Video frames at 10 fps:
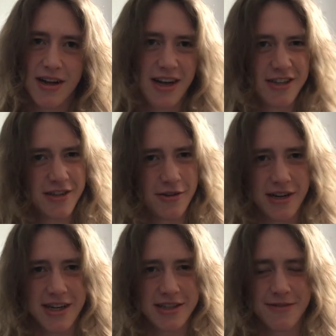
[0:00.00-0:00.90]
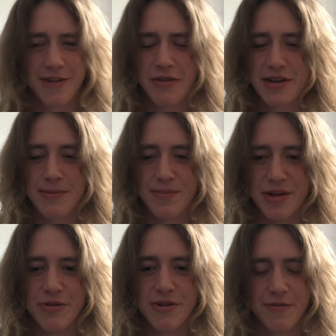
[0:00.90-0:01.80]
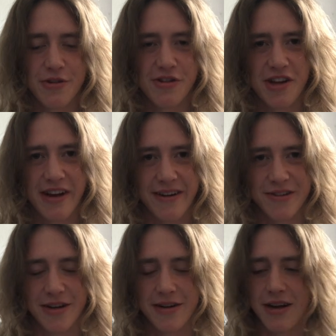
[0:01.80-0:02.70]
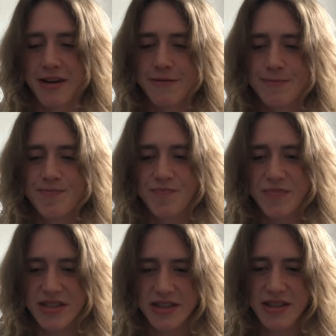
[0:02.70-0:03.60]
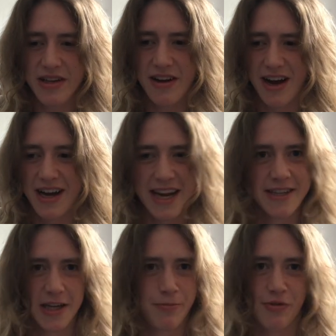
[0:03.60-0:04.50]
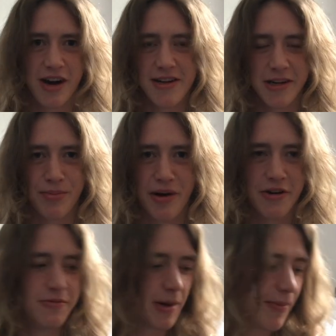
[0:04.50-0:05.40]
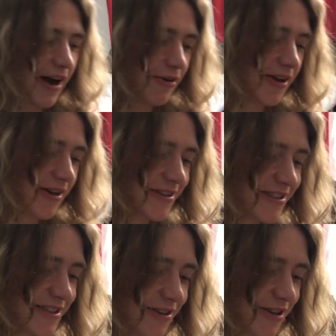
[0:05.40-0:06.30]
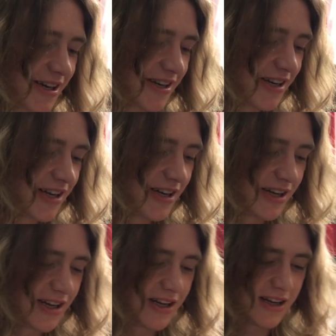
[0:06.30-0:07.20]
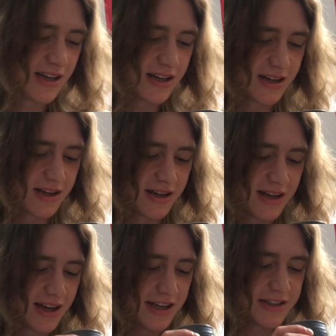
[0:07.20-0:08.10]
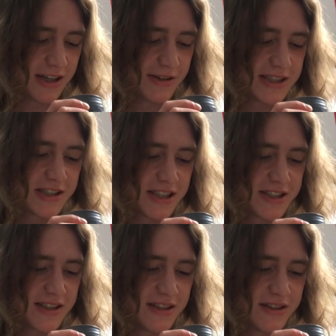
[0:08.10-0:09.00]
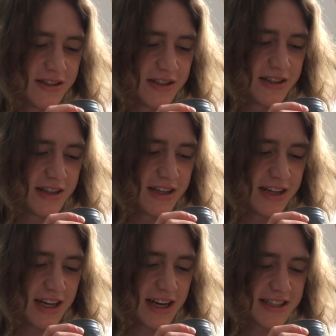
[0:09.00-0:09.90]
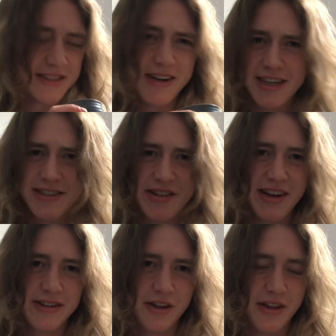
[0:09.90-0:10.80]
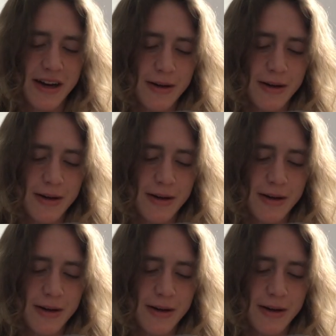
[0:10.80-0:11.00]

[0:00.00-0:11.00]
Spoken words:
I know, like, it's a very beautiful thing. Like, I ended up writing a poem about it, so, like, I know, it's just, it's a nice thing to think